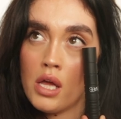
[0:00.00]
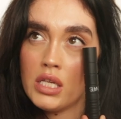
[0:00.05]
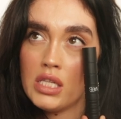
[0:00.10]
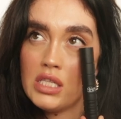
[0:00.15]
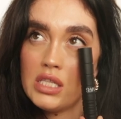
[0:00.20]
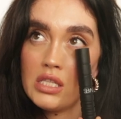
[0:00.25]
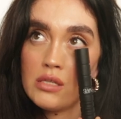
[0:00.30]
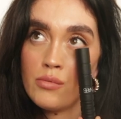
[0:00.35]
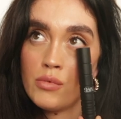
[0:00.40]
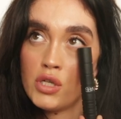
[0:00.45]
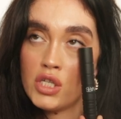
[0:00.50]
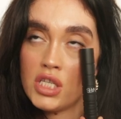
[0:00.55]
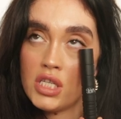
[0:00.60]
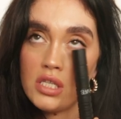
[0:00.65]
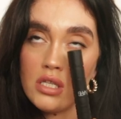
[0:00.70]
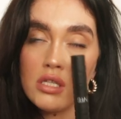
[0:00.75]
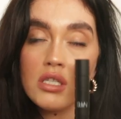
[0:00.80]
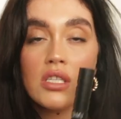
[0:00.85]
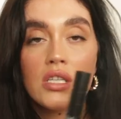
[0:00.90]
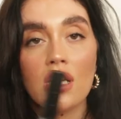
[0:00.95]

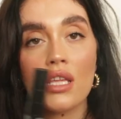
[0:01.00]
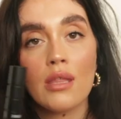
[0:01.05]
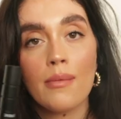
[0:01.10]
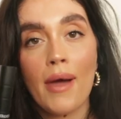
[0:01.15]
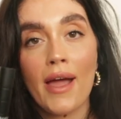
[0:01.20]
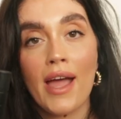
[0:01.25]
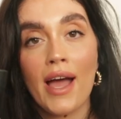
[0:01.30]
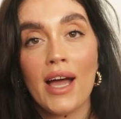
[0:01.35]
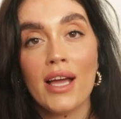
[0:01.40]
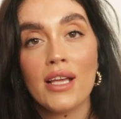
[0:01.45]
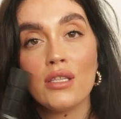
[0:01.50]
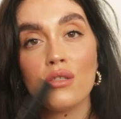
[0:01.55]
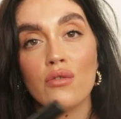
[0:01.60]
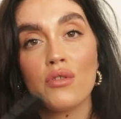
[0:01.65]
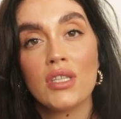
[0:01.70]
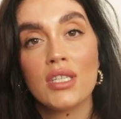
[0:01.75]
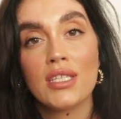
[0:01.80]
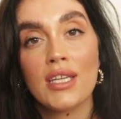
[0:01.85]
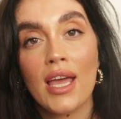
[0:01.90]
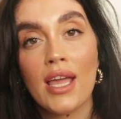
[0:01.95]
smudges underneath my eyes
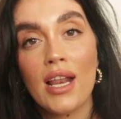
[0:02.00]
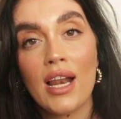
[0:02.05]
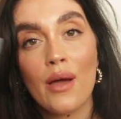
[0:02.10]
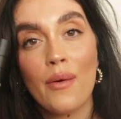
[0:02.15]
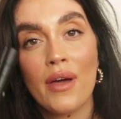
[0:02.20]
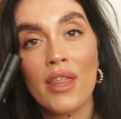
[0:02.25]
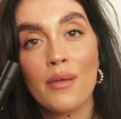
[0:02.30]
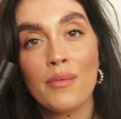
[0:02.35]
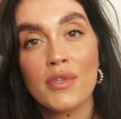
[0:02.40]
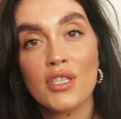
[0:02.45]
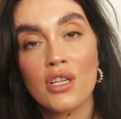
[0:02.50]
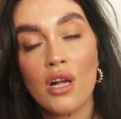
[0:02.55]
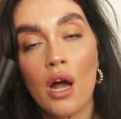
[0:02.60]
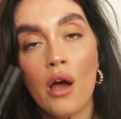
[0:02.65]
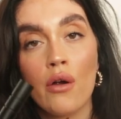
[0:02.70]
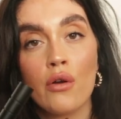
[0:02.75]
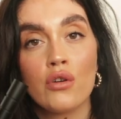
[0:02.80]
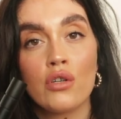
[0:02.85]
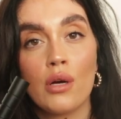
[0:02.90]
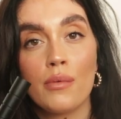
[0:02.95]
through the day, like where the
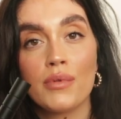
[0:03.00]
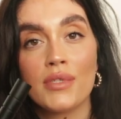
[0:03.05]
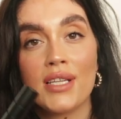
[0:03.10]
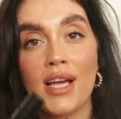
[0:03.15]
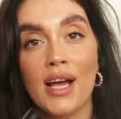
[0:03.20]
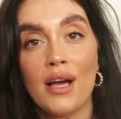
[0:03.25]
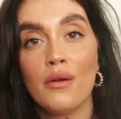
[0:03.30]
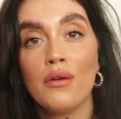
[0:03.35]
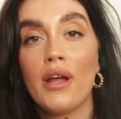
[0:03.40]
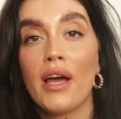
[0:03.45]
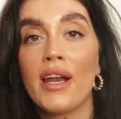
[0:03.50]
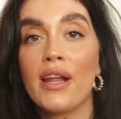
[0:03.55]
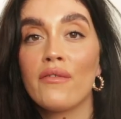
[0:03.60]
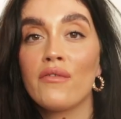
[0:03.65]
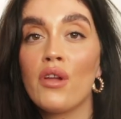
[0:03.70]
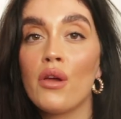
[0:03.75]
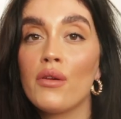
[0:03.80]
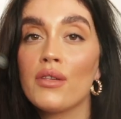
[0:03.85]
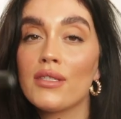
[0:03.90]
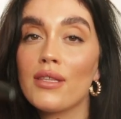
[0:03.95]
mascara drops down, and I've
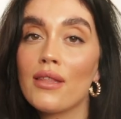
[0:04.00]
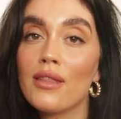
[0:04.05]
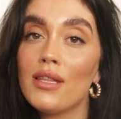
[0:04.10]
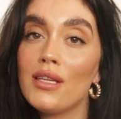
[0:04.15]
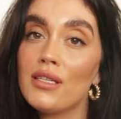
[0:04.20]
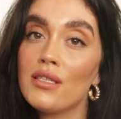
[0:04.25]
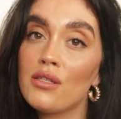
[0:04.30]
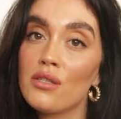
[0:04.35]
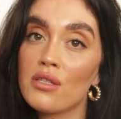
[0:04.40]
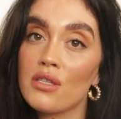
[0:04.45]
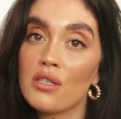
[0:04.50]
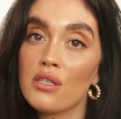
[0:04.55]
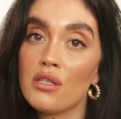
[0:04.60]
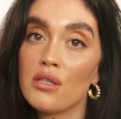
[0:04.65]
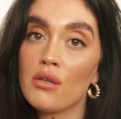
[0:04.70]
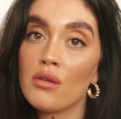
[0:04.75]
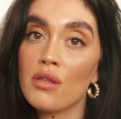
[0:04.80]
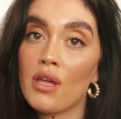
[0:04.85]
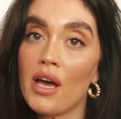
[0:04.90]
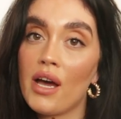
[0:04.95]
noticed that this doesn't
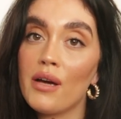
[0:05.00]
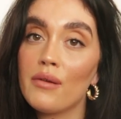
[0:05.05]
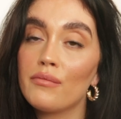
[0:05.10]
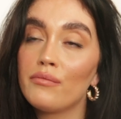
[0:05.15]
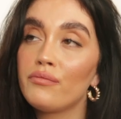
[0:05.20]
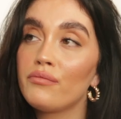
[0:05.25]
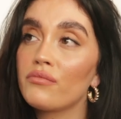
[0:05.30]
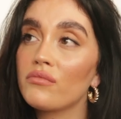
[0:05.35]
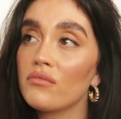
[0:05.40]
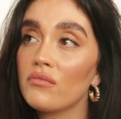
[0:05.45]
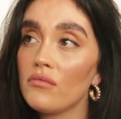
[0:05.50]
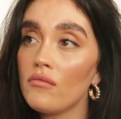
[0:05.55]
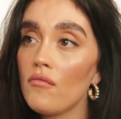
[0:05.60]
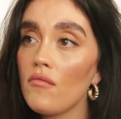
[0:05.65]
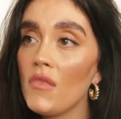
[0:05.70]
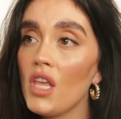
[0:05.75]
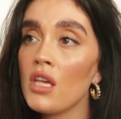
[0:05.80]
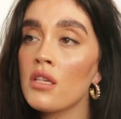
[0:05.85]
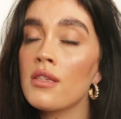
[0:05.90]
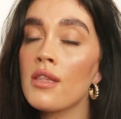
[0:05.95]
do that,
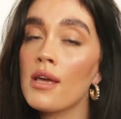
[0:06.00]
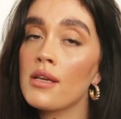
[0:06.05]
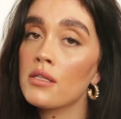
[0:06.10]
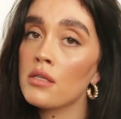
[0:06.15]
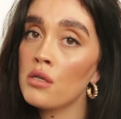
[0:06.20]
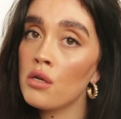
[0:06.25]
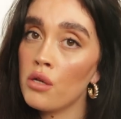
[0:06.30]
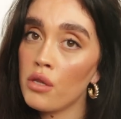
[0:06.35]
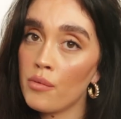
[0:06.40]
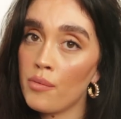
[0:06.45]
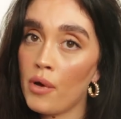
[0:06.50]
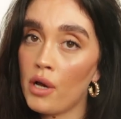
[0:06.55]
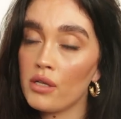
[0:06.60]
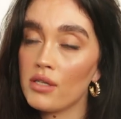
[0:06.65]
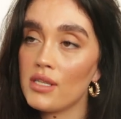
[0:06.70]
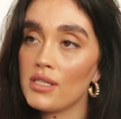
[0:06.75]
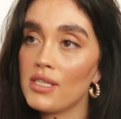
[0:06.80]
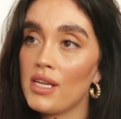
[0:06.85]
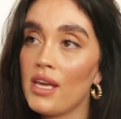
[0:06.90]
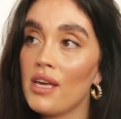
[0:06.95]
so that's another
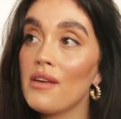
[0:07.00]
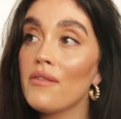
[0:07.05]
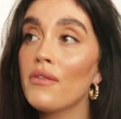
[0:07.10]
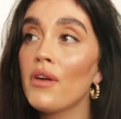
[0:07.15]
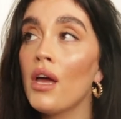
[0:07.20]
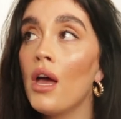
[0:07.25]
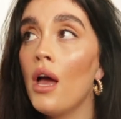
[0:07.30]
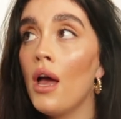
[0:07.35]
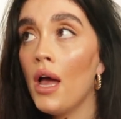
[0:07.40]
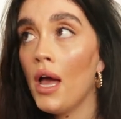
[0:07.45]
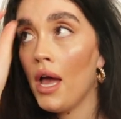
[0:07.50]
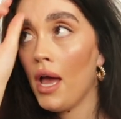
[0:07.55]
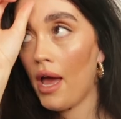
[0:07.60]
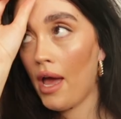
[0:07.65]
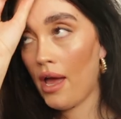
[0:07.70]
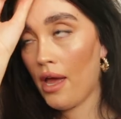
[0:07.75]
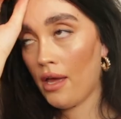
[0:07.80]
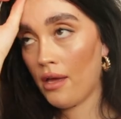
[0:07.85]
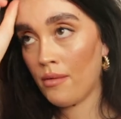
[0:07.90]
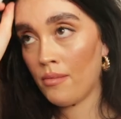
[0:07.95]
positive.
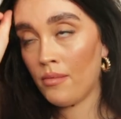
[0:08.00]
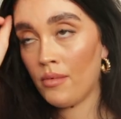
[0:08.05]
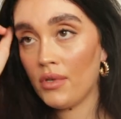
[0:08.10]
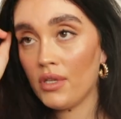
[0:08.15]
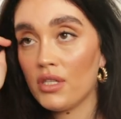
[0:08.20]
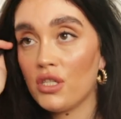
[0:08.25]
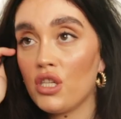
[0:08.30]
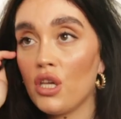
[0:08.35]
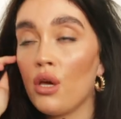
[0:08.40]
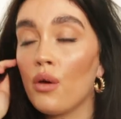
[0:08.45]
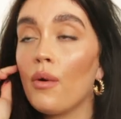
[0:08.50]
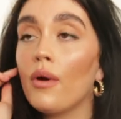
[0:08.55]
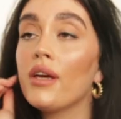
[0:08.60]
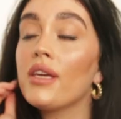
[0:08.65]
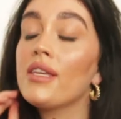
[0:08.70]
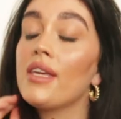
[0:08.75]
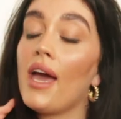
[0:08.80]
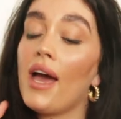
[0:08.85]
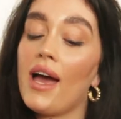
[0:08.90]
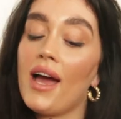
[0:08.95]
So
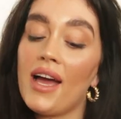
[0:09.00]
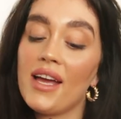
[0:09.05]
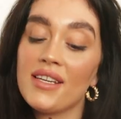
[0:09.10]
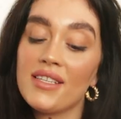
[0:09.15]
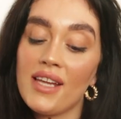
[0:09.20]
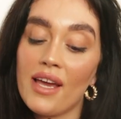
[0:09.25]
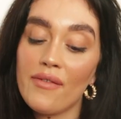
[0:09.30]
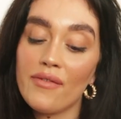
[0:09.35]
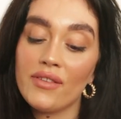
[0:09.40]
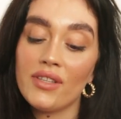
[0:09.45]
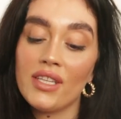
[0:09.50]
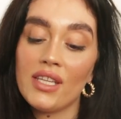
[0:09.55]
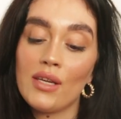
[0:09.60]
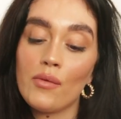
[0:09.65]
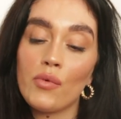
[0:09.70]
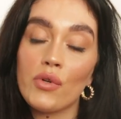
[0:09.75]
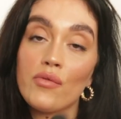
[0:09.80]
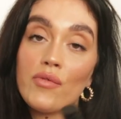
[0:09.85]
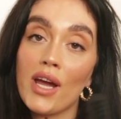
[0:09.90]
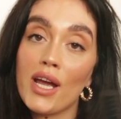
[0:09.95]
yeah, I definitely
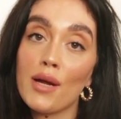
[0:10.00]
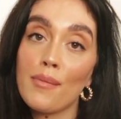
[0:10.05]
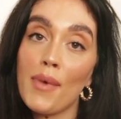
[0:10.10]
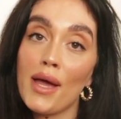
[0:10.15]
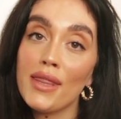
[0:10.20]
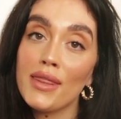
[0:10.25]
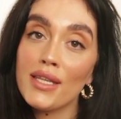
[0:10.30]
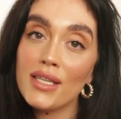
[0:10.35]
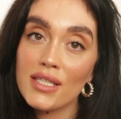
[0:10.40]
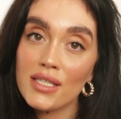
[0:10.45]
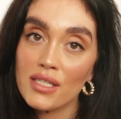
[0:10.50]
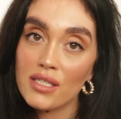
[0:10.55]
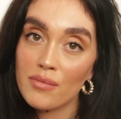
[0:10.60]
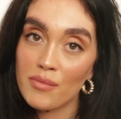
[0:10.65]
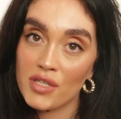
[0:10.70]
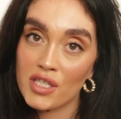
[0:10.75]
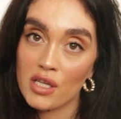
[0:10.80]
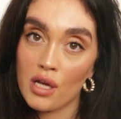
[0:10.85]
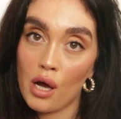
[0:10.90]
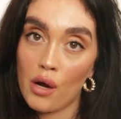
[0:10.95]
would recommend this
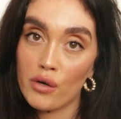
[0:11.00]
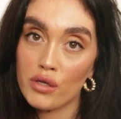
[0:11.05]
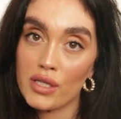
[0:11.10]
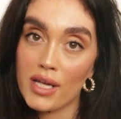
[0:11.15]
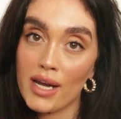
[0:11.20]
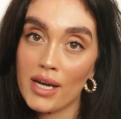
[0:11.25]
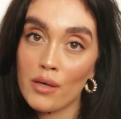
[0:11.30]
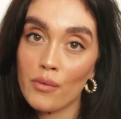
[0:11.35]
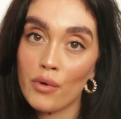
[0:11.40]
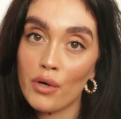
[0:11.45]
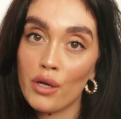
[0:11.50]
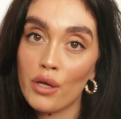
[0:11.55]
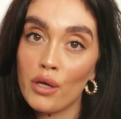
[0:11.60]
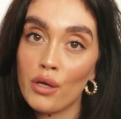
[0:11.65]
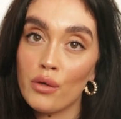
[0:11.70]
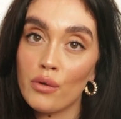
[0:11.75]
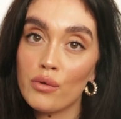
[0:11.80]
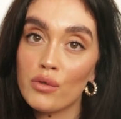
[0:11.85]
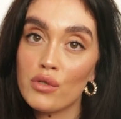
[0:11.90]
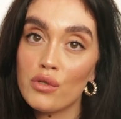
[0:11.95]
mascara to anyone
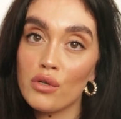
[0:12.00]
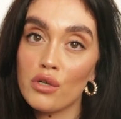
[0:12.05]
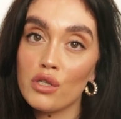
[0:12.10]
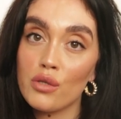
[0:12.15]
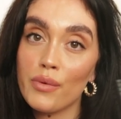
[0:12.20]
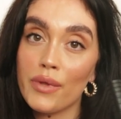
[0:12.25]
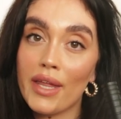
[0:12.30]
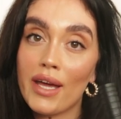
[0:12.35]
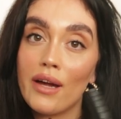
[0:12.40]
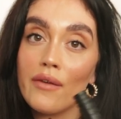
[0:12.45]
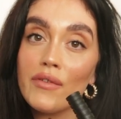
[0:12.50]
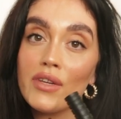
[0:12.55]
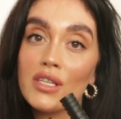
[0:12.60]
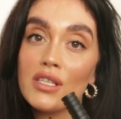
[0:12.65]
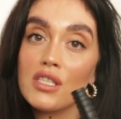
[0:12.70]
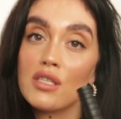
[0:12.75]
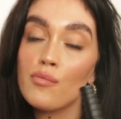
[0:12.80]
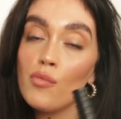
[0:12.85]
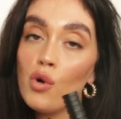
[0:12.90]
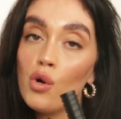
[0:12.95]
who struggles with having
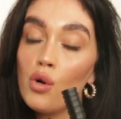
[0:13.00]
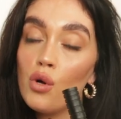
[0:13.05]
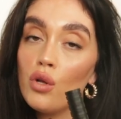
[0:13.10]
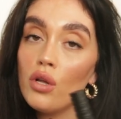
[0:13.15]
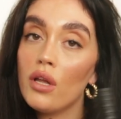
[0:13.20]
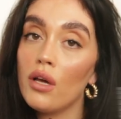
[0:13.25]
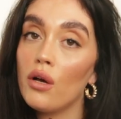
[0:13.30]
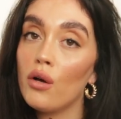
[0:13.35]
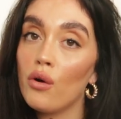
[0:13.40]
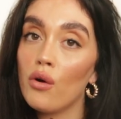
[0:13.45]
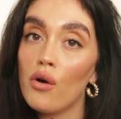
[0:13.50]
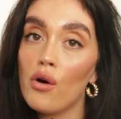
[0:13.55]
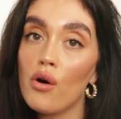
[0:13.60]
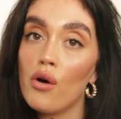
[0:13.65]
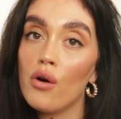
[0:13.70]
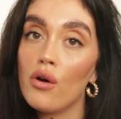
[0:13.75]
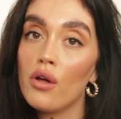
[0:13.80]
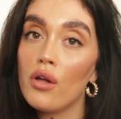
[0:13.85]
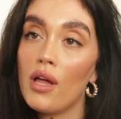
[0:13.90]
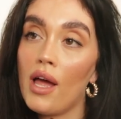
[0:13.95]
small
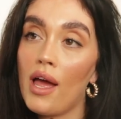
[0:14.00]
or